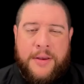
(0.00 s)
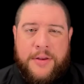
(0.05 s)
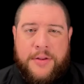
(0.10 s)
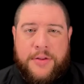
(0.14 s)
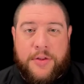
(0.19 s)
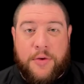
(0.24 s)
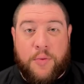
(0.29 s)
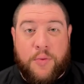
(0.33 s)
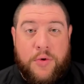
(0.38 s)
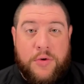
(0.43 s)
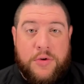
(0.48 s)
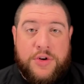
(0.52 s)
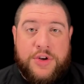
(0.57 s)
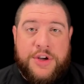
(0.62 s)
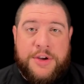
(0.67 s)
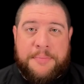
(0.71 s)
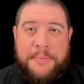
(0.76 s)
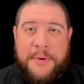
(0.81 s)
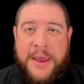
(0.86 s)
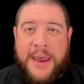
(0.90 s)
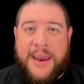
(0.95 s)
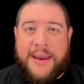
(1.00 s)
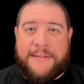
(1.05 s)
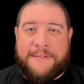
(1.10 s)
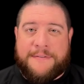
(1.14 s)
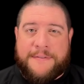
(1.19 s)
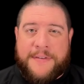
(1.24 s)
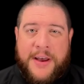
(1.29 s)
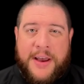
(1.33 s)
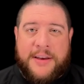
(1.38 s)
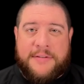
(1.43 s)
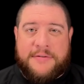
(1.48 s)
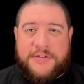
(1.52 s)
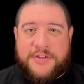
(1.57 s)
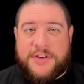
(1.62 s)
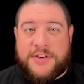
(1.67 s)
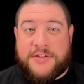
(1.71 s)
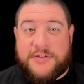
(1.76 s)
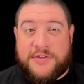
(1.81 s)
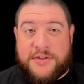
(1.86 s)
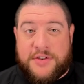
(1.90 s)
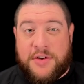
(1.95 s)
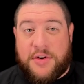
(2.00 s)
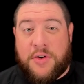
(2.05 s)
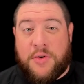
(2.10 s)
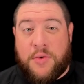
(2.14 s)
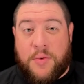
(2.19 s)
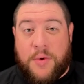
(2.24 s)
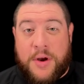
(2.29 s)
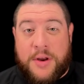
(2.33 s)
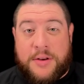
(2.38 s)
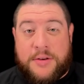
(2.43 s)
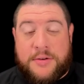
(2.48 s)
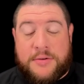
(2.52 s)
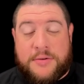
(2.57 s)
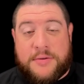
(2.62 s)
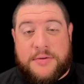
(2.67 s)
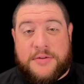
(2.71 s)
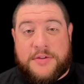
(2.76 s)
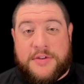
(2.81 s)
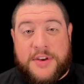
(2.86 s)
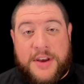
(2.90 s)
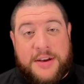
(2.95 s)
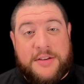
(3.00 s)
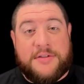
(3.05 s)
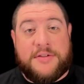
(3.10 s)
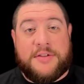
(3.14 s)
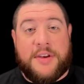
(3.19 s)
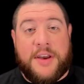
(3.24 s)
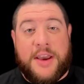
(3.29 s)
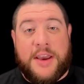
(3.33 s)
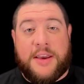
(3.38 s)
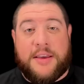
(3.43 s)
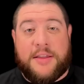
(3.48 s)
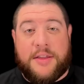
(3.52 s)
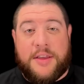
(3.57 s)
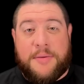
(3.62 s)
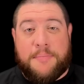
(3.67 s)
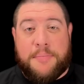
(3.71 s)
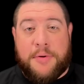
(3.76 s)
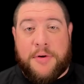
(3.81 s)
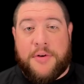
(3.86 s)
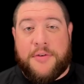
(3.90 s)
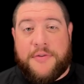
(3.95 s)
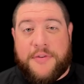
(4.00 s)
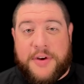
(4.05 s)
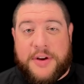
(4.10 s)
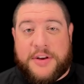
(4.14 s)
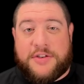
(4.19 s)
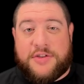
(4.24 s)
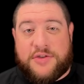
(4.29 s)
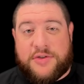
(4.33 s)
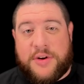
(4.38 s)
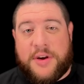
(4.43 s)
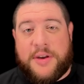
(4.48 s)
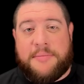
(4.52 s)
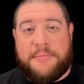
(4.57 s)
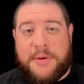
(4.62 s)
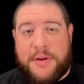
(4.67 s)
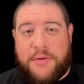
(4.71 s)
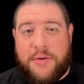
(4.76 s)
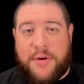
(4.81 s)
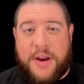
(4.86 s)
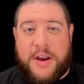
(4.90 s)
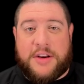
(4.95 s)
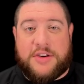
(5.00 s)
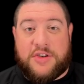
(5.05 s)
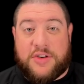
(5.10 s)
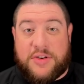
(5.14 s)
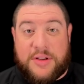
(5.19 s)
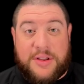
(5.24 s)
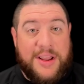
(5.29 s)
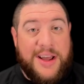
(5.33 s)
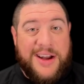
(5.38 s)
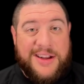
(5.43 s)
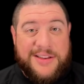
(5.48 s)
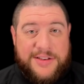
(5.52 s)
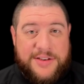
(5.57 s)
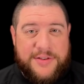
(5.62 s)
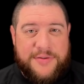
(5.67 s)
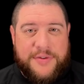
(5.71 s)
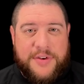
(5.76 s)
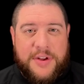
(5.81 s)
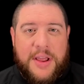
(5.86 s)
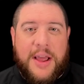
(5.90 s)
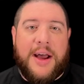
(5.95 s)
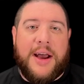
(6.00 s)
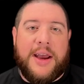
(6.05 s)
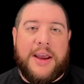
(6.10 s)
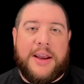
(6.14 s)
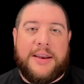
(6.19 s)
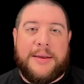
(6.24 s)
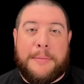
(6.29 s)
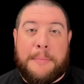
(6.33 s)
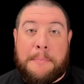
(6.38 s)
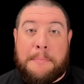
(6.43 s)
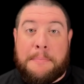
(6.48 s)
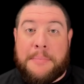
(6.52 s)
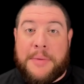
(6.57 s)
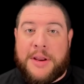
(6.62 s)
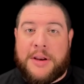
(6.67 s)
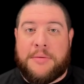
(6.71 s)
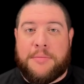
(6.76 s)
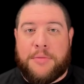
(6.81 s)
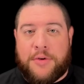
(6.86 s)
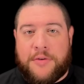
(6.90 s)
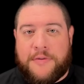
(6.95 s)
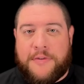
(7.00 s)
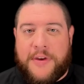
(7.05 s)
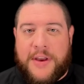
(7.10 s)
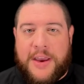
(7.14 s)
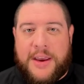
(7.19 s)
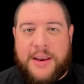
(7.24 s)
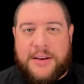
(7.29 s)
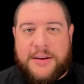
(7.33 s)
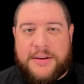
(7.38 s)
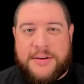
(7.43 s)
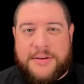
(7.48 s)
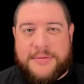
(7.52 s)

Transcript: The Warship at 5601 sounds like the perfect straight midrange. Lots of glide, minimal fade,